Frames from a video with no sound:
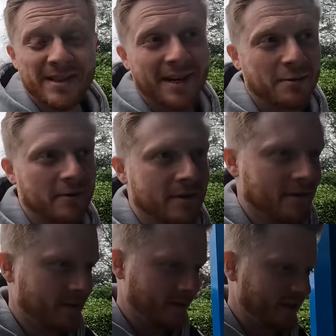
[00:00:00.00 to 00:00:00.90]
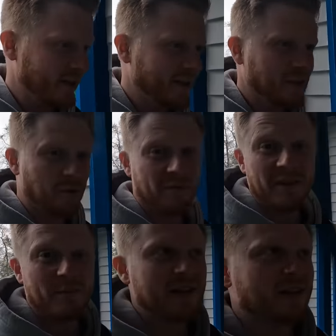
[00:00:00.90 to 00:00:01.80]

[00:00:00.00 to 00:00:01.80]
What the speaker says: town, sort of in the